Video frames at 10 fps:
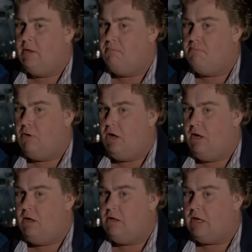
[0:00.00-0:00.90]
The
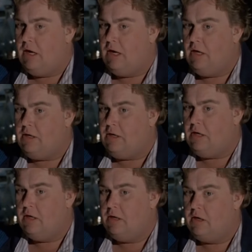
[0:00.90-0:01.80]
bald-headed
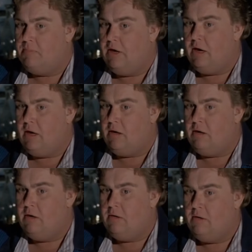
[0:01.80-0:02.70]
killer bear.